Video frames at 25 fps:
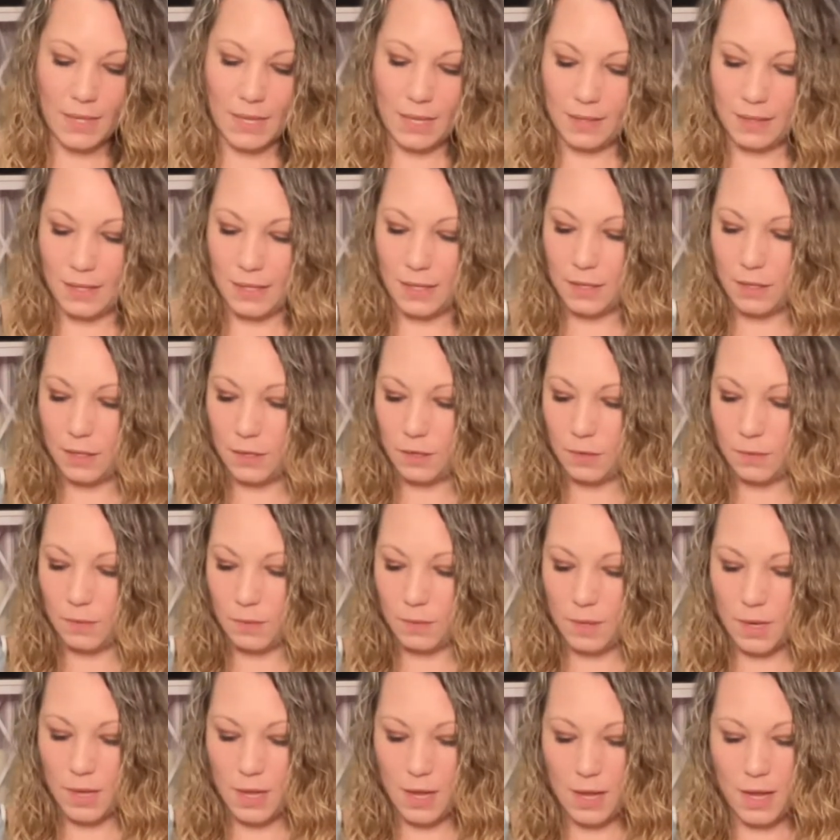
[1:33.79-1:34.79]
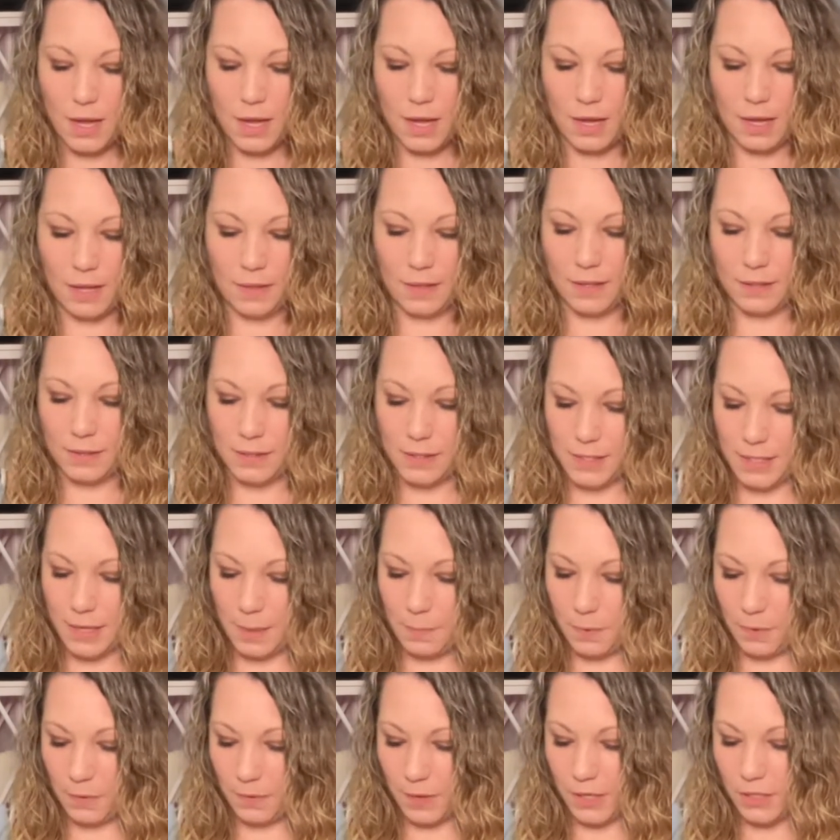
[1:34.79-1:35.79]
Thank you. And then
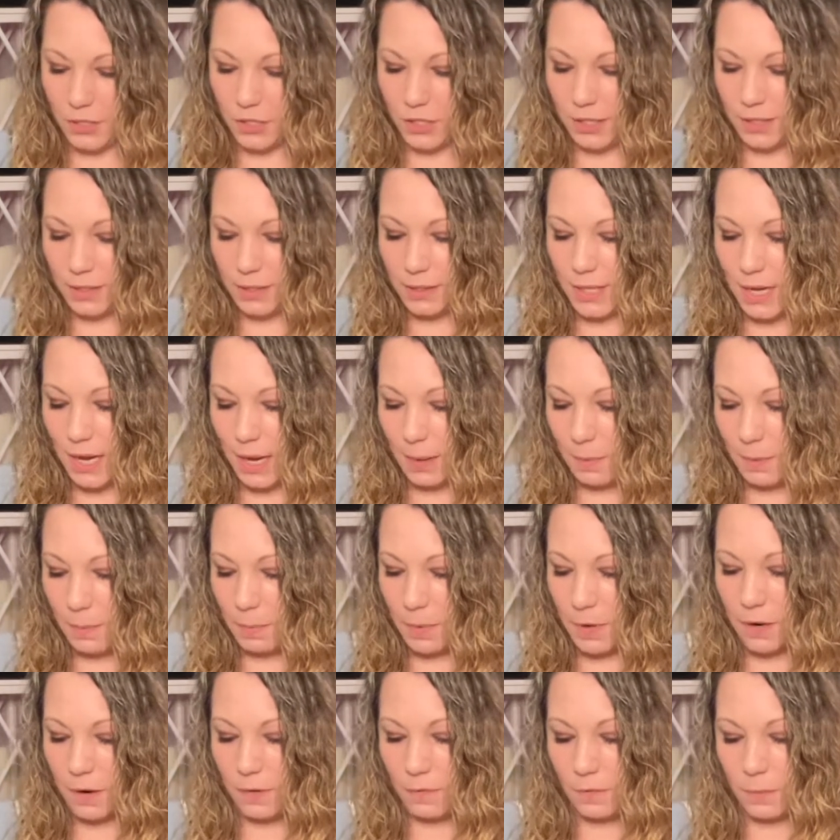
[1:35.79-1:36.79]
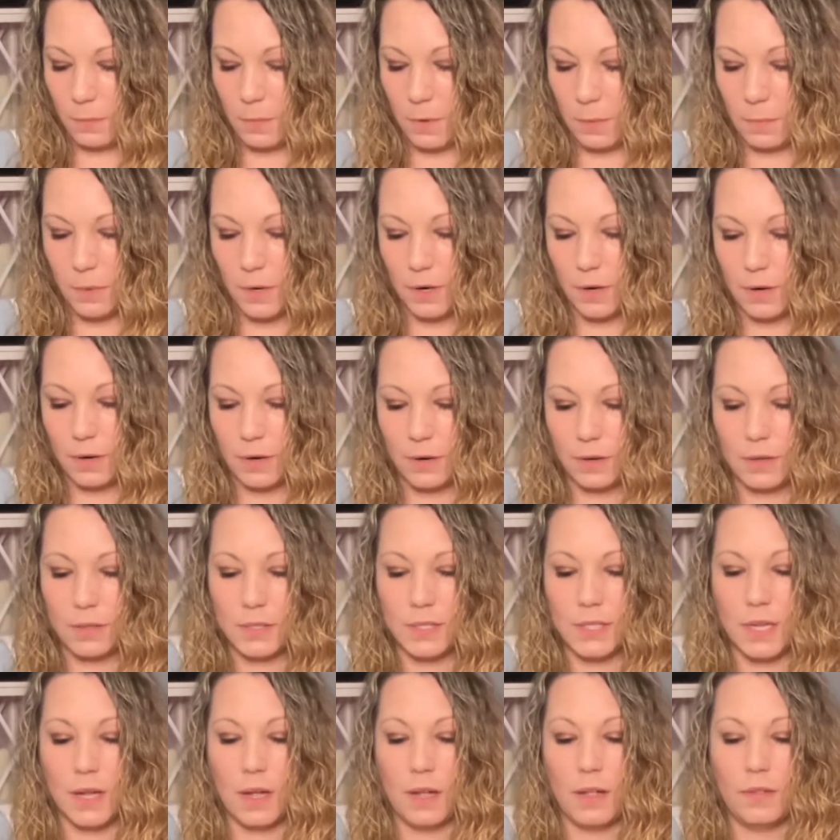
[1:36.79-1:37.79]
separation, time apart from your partner
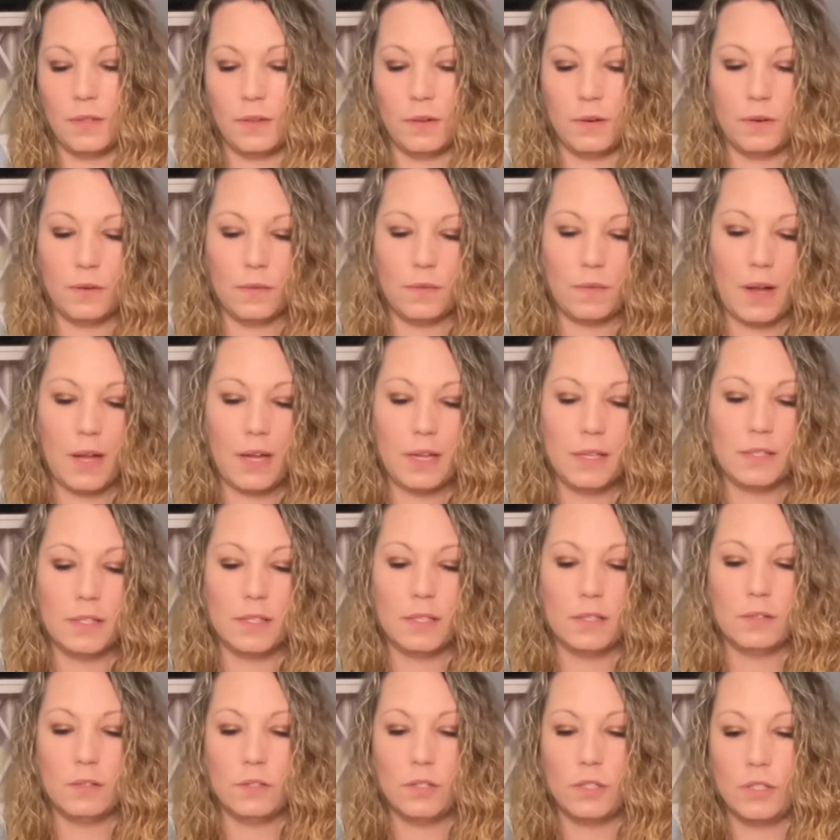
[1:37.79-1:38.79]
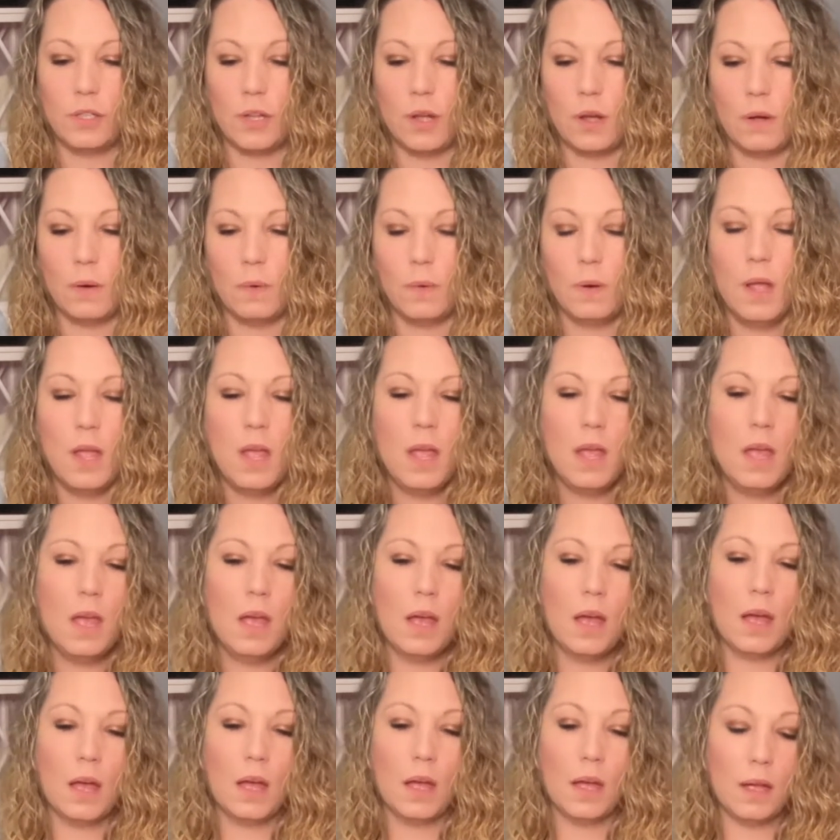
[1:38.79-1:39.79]
is on the horizon. So
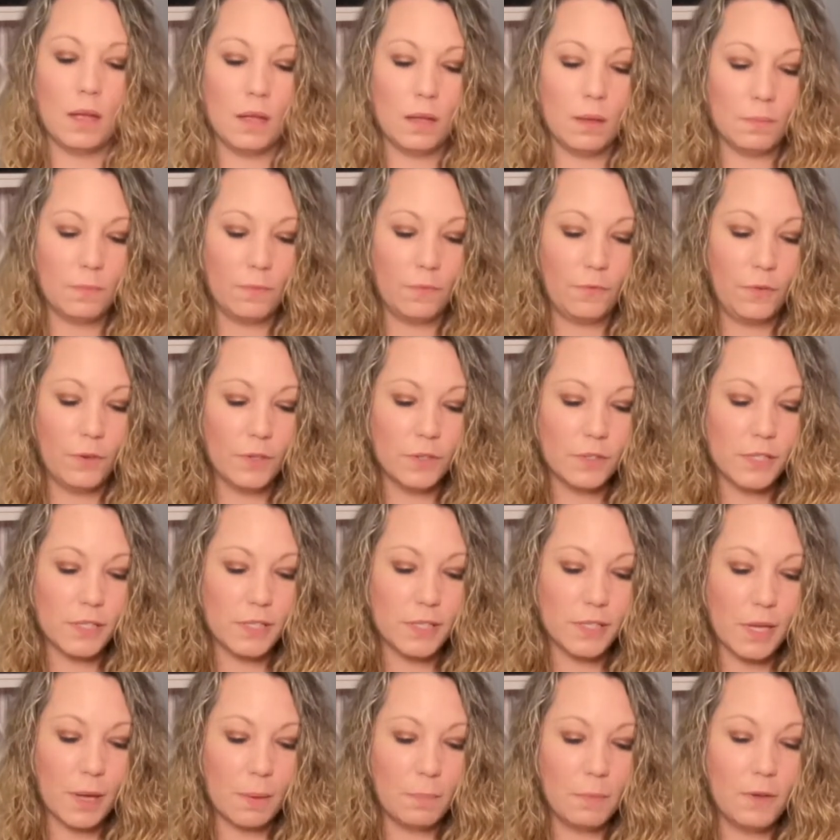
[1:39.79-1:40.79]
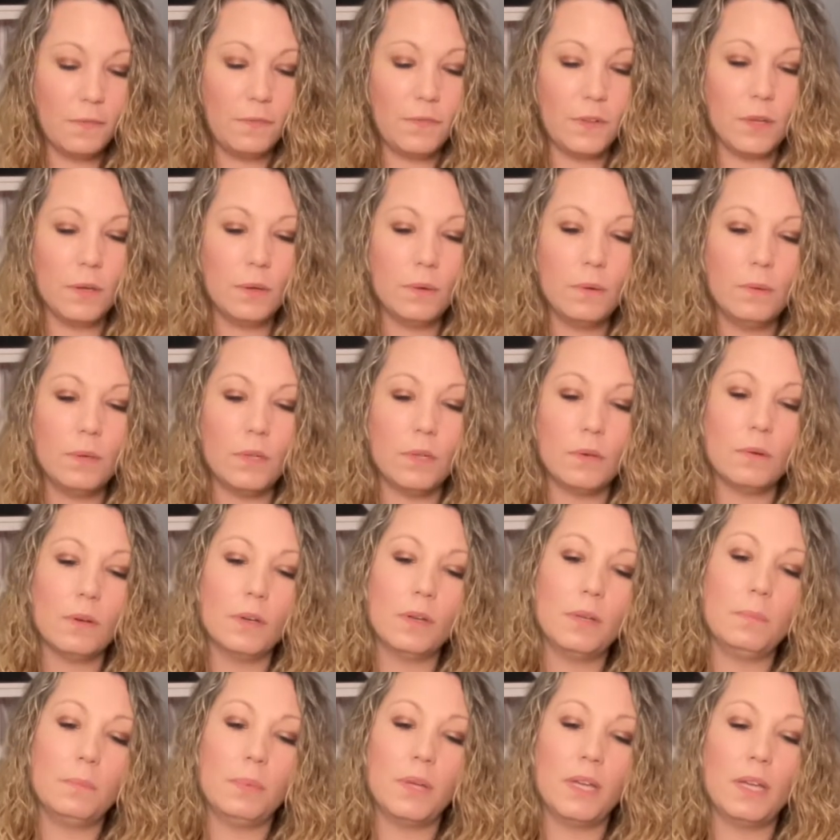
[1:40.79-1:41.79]
for some of you, you
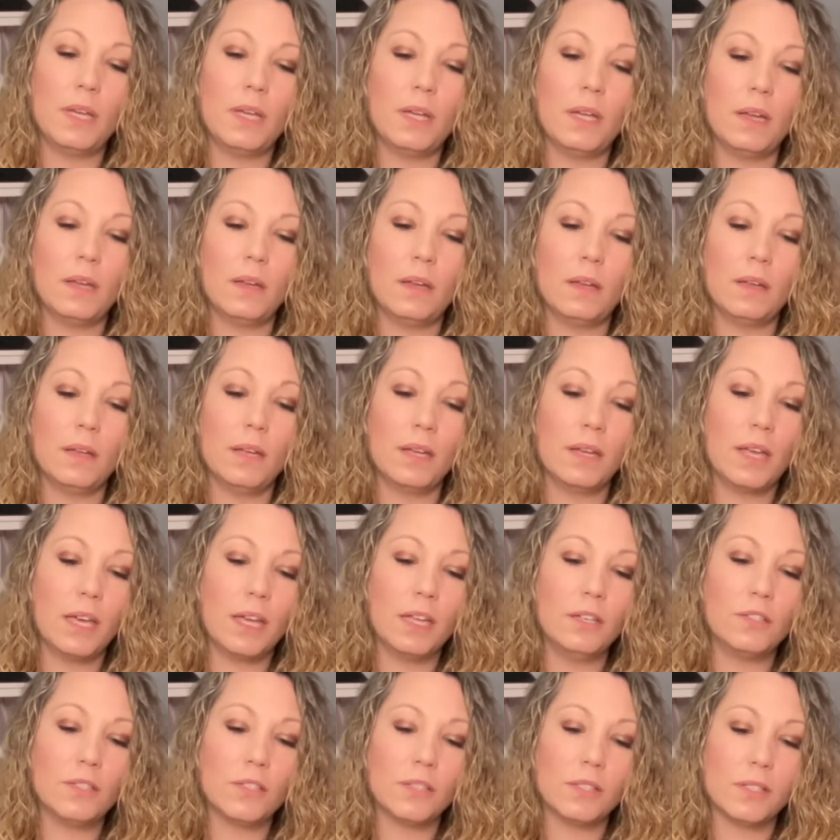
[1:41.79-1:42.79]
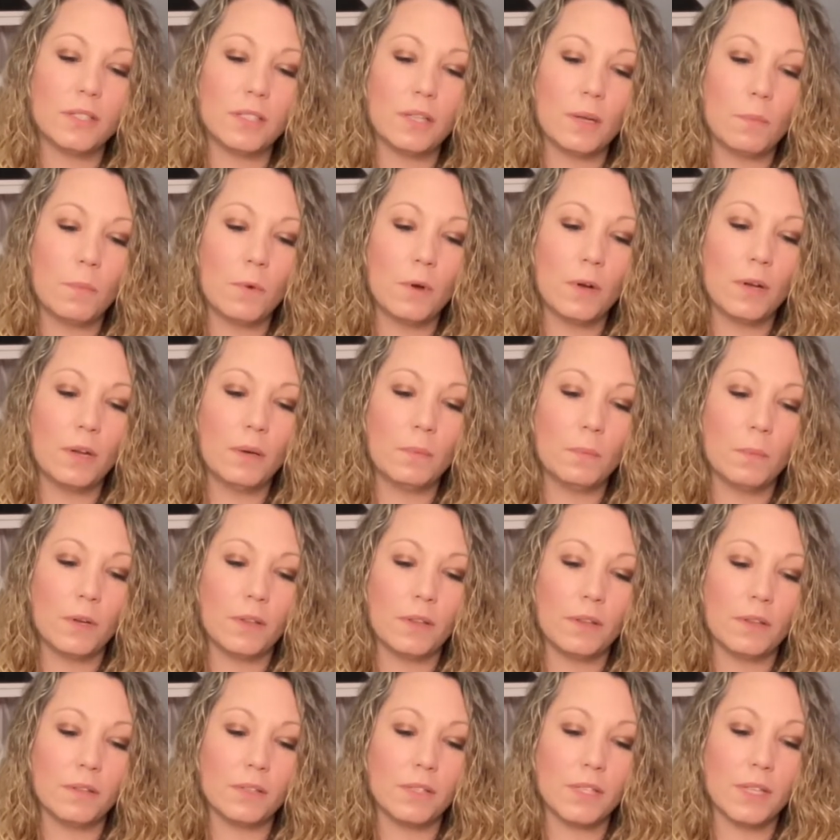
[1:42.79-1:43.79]
could be engaged to someone where
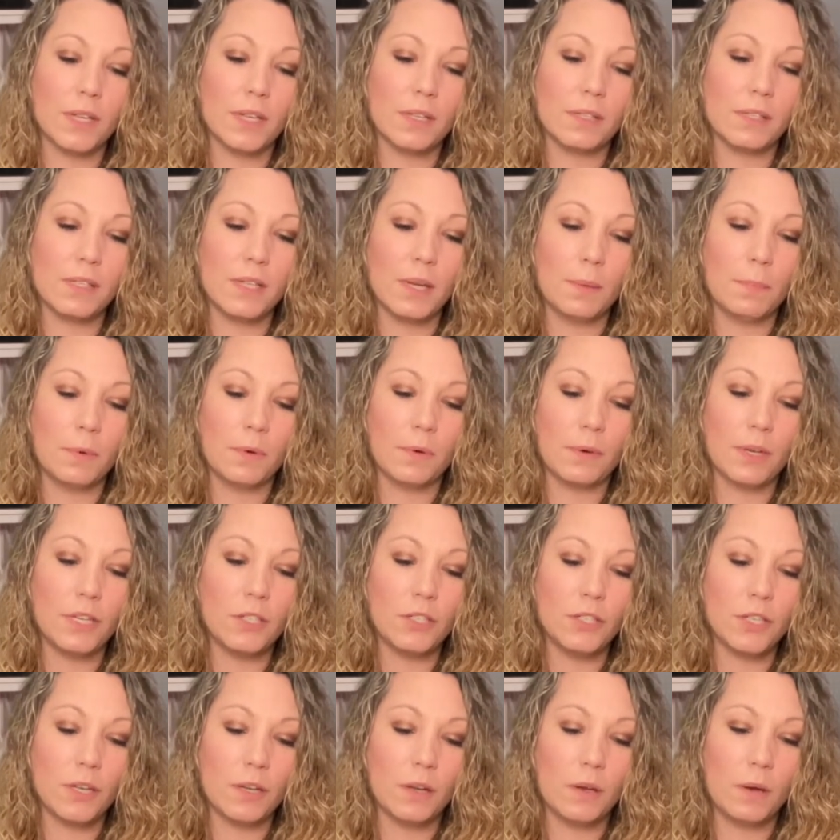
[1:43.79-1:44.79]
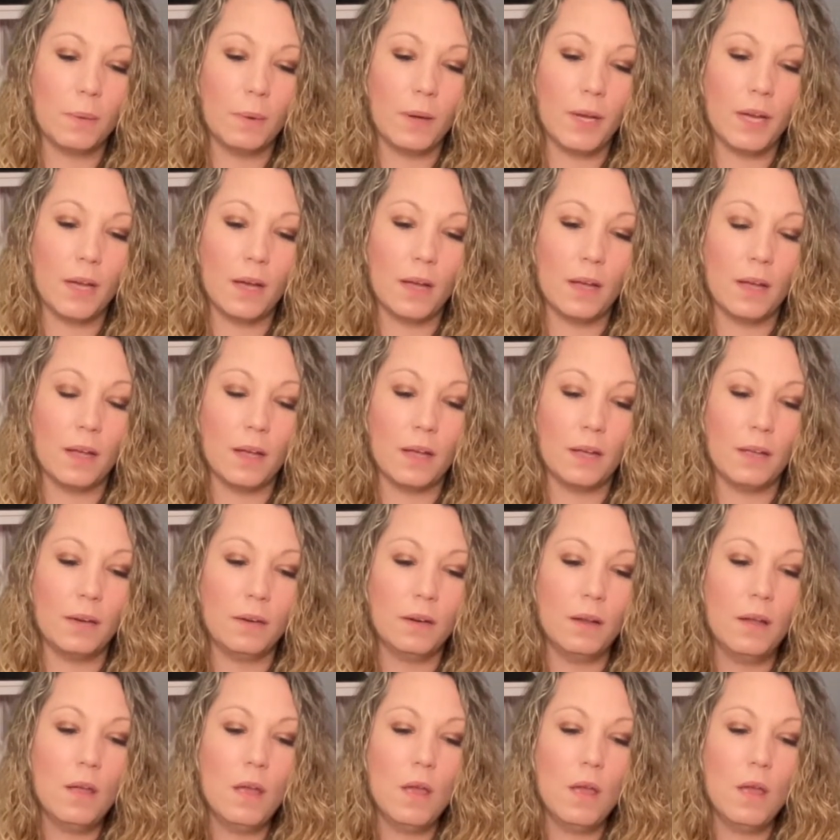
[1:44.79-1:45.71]
there's like a separation going on,